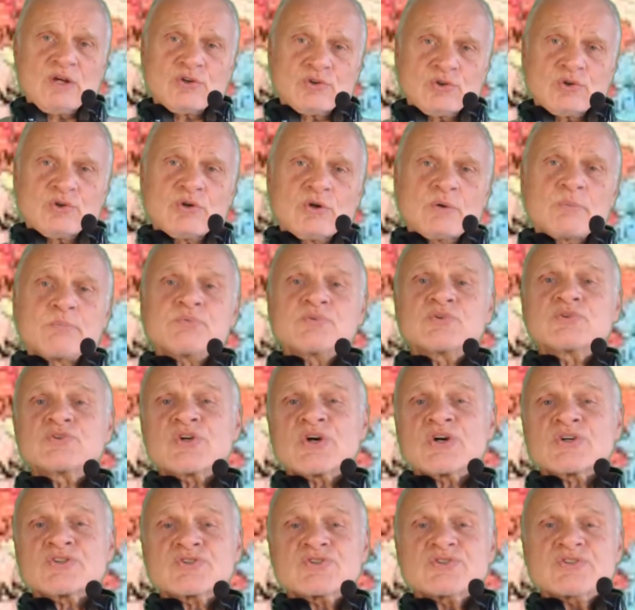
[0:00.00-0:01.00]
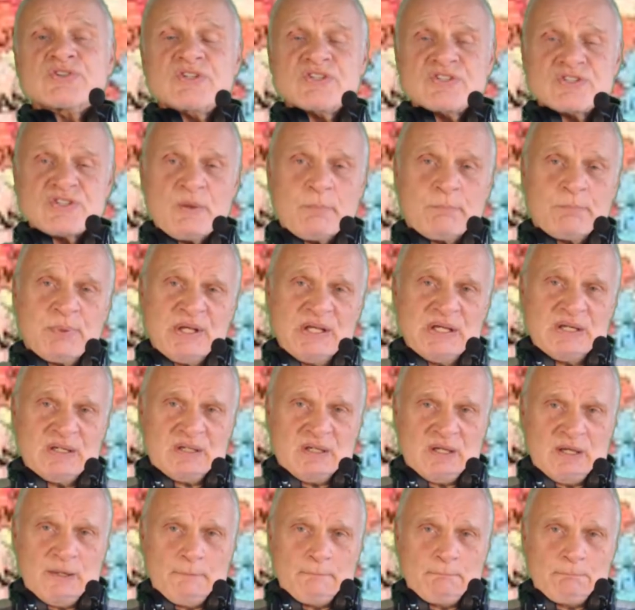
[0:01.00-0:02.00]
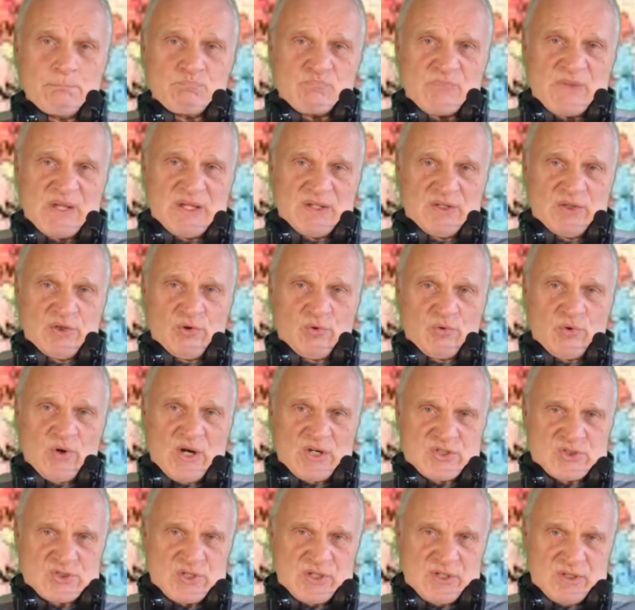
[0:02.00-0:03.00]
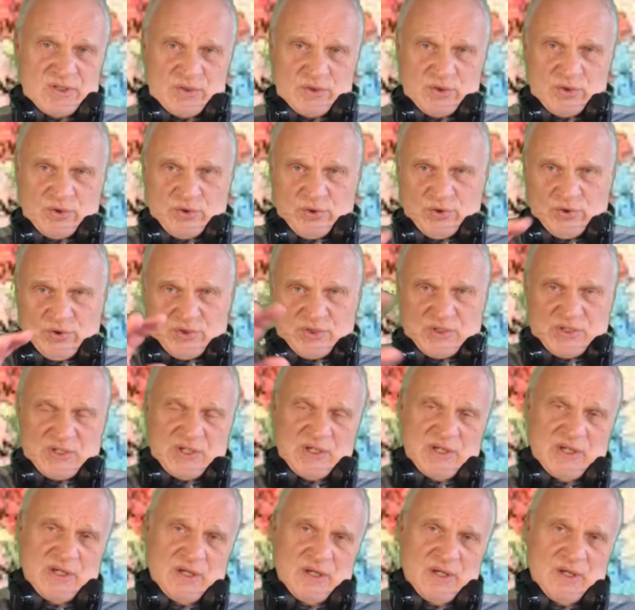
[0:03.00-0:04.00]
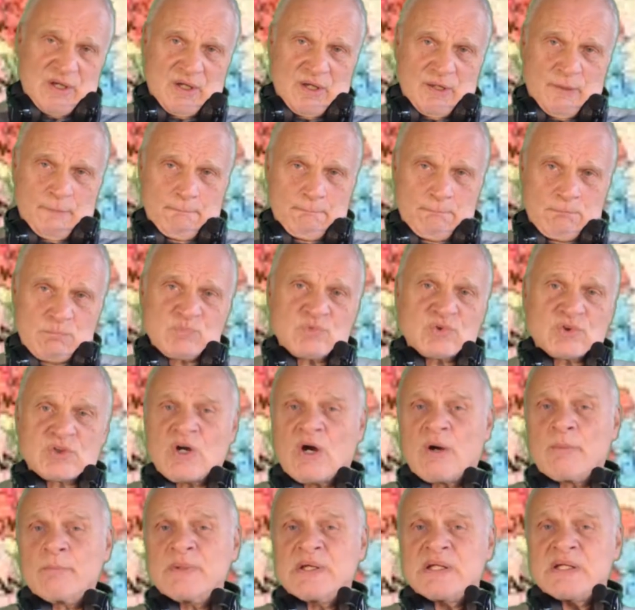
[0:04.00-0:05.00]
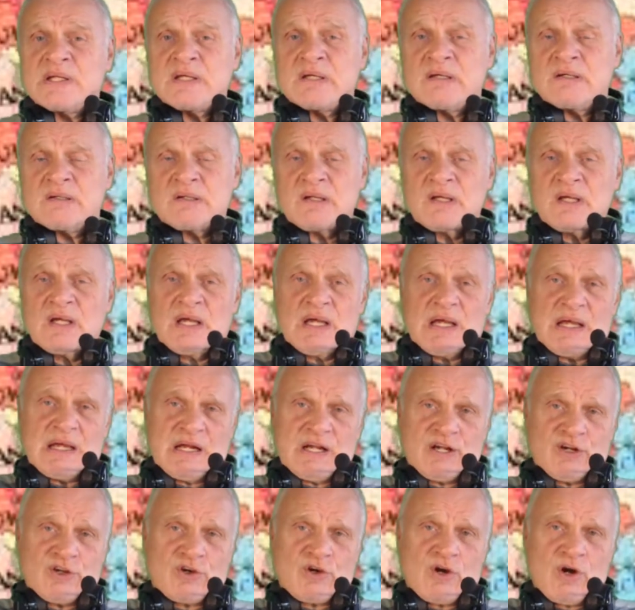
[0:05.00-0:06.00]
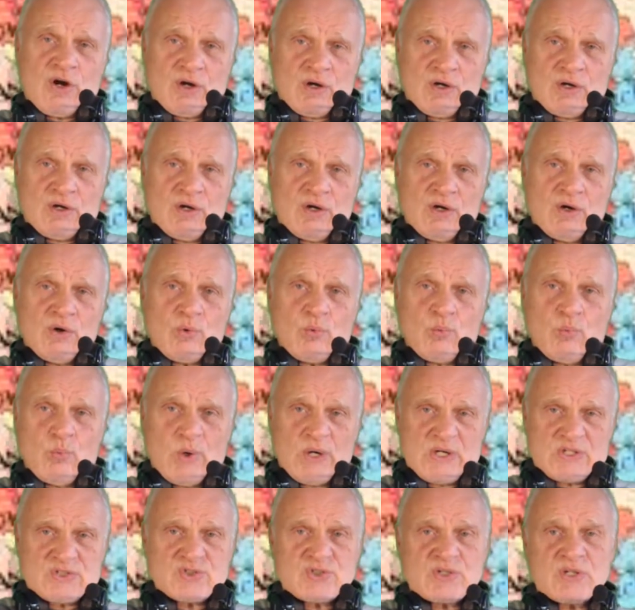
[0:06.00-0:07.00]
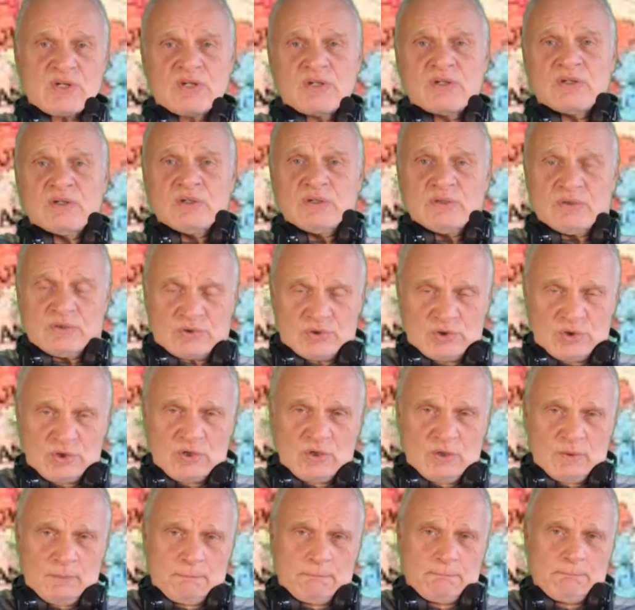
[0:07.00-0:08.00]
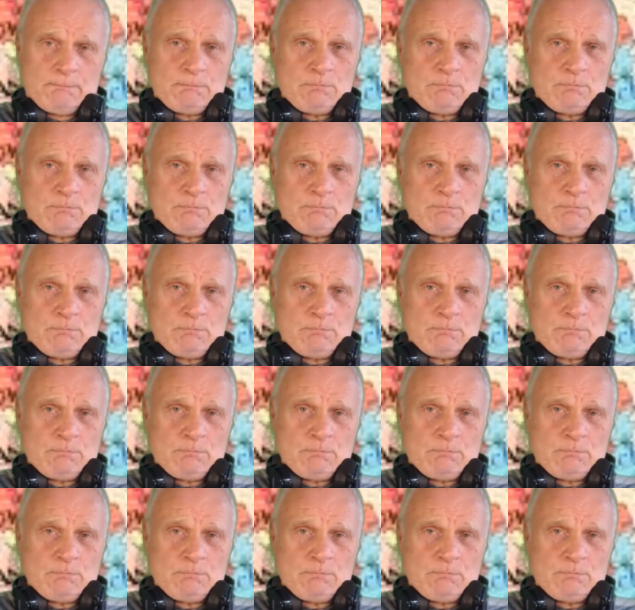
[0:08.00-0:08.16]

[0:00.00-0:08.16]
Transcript: Europe just disappeared and the Russian could dominate and conquer Western Europe.